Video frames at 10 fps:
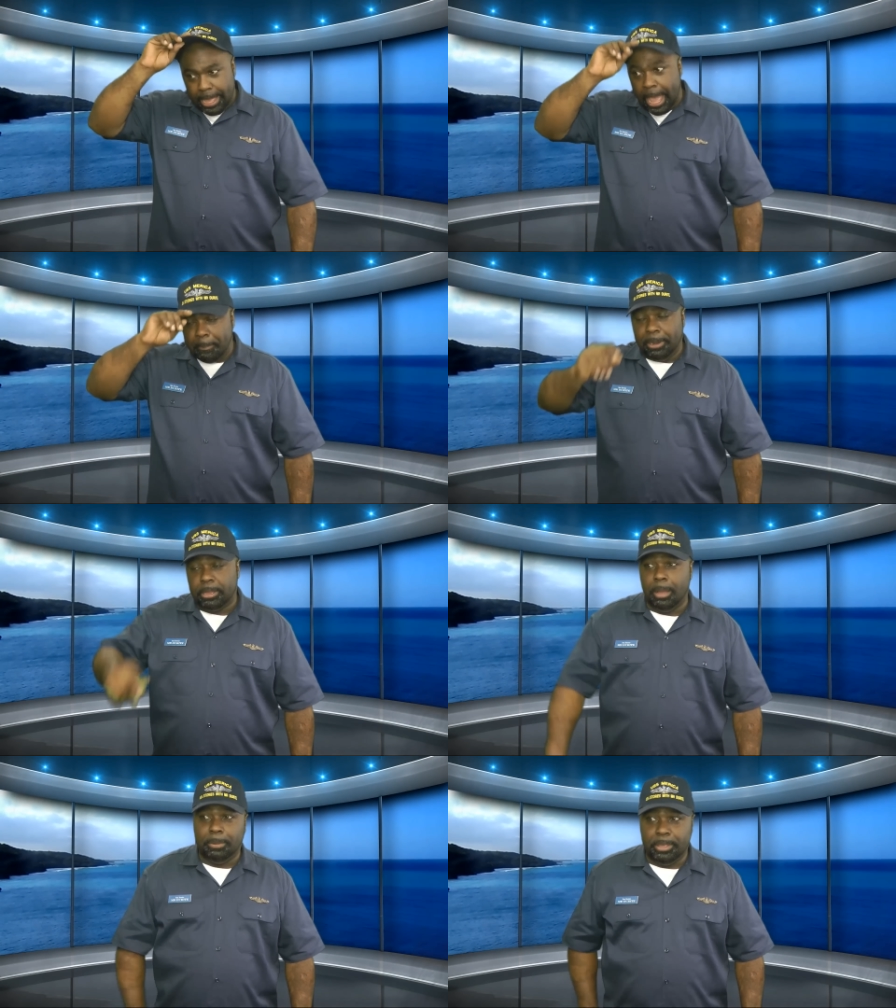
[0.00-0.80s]
got but a
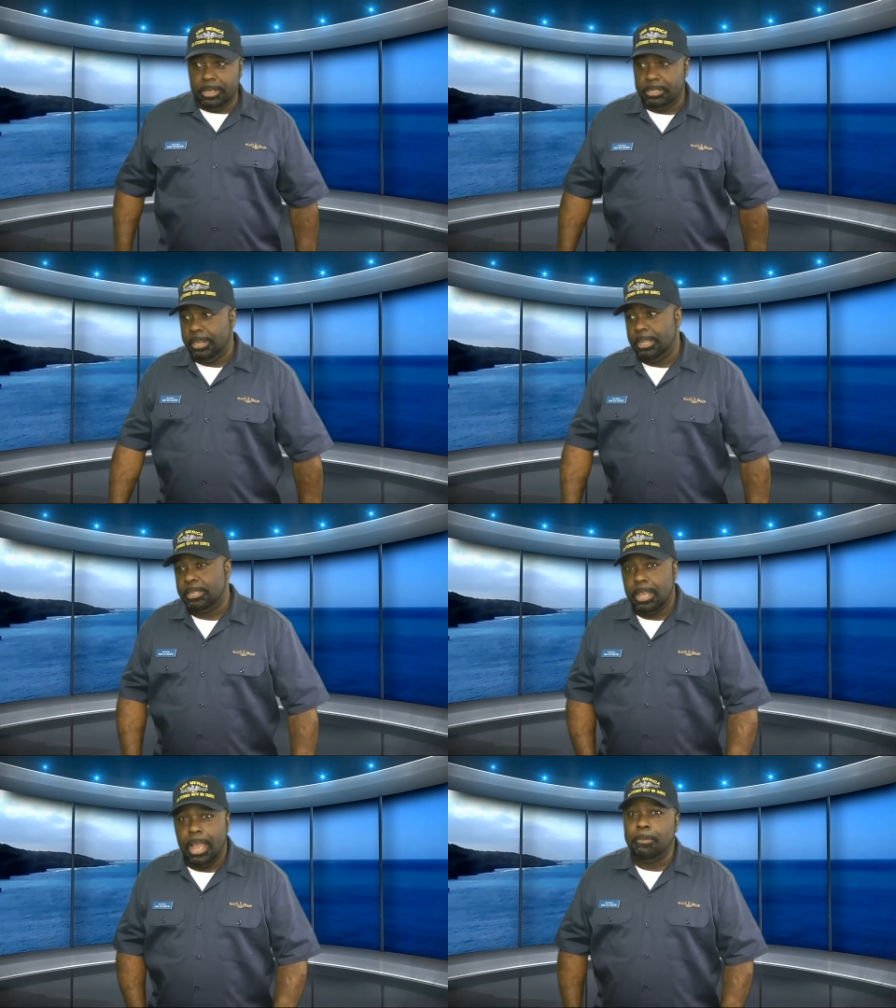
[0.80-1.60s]
couple of years of
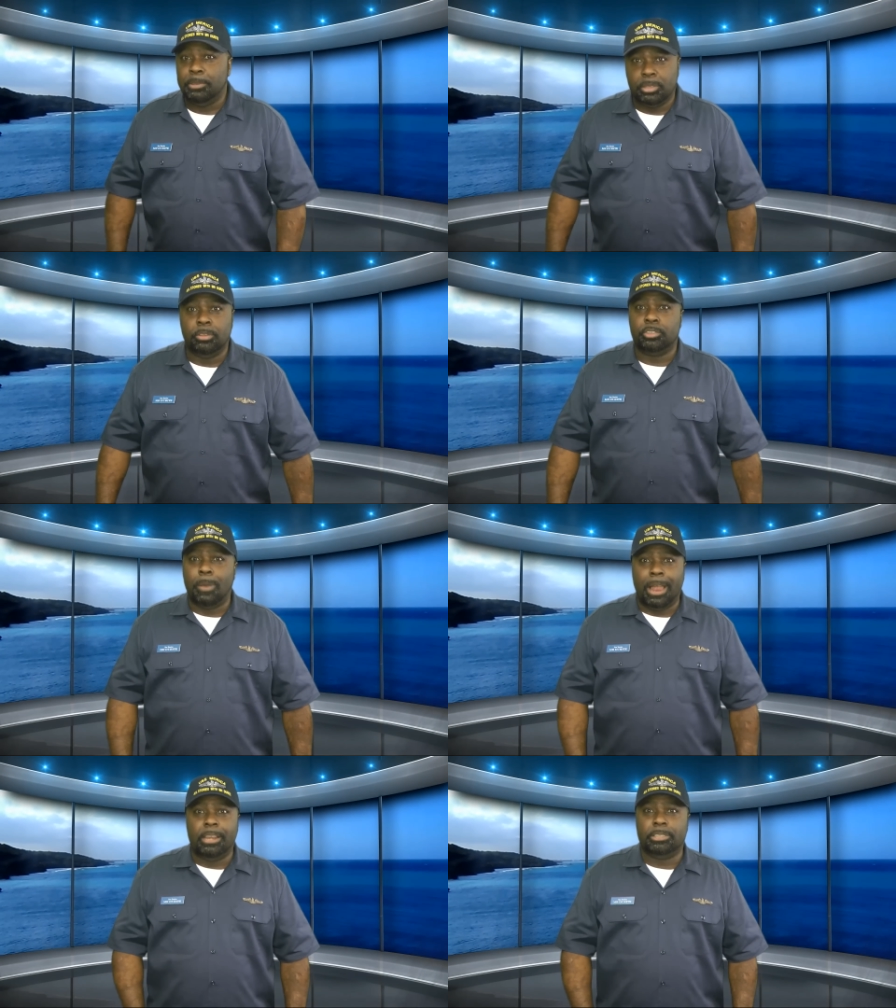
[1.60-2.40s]
this. I'm just gonna
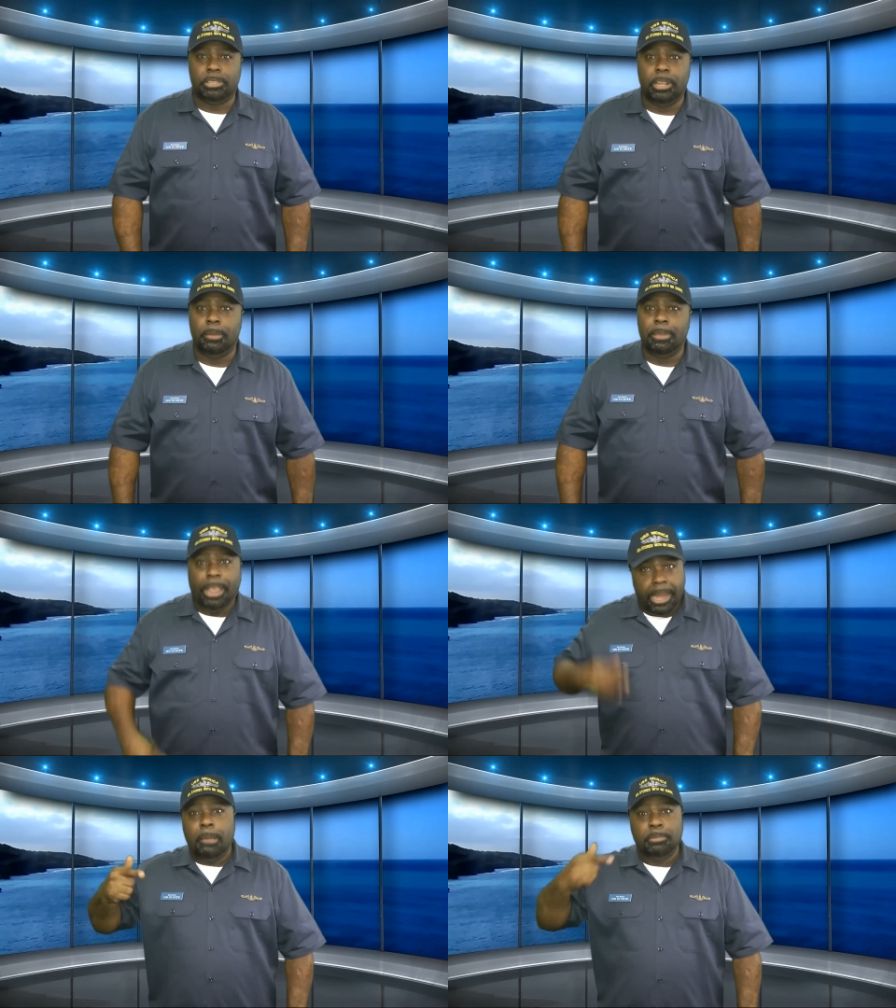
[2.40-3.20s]
swallow this shit up
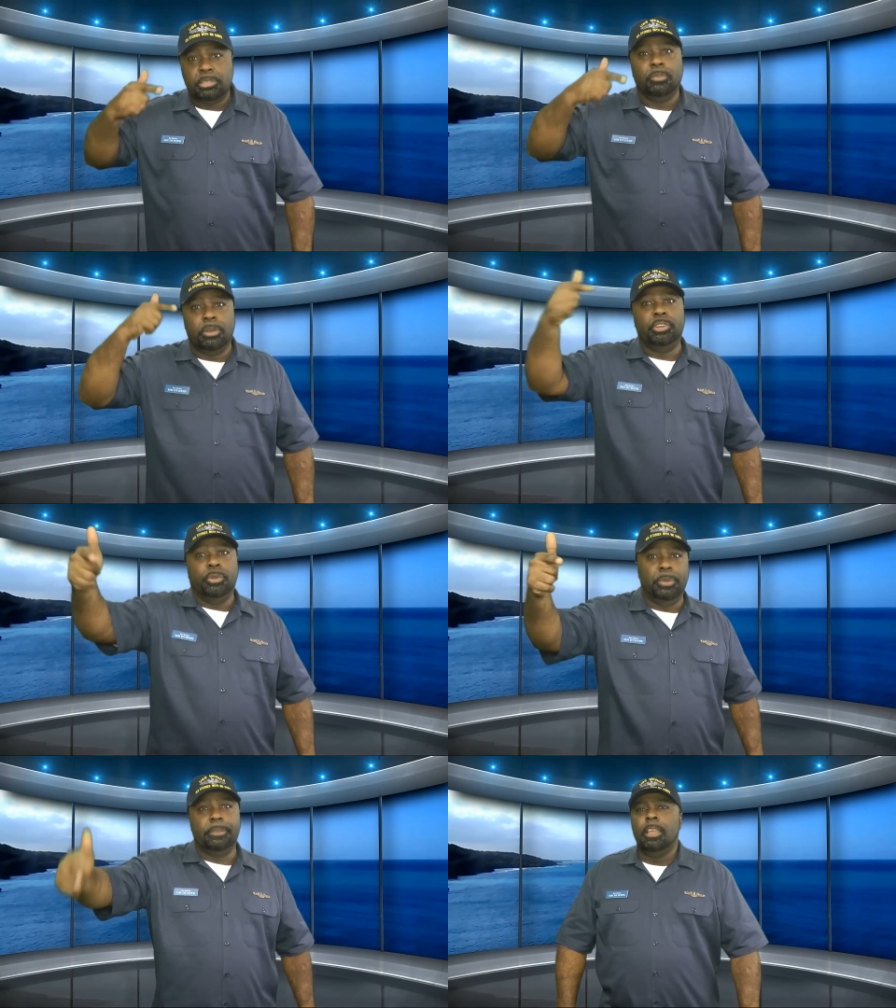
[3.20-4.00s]
and I'm just gonna
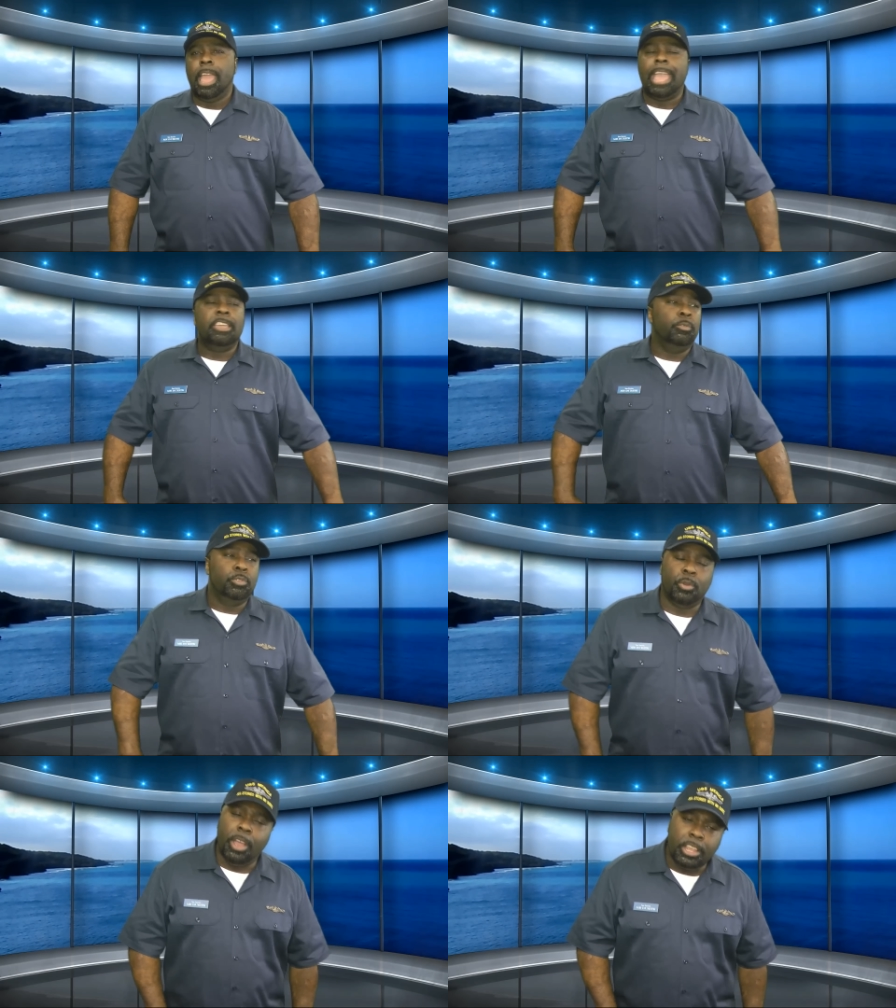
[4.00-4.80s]
do it and you
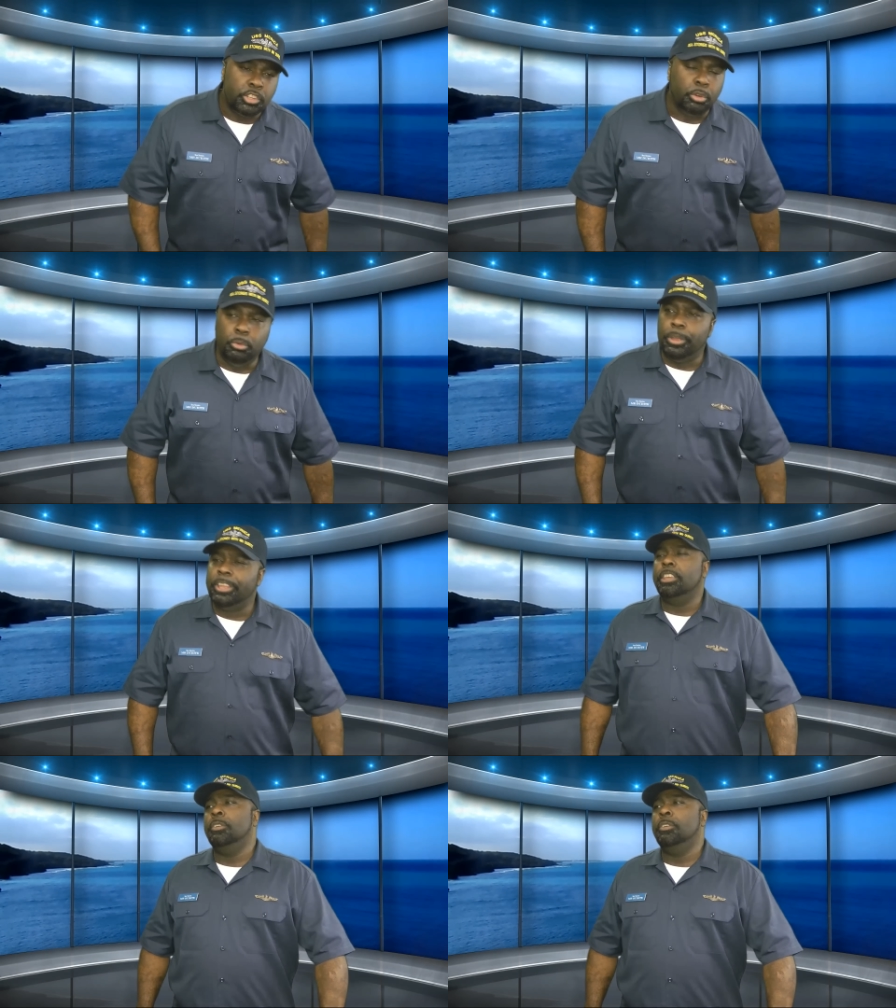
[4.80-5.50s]
drudge through it. You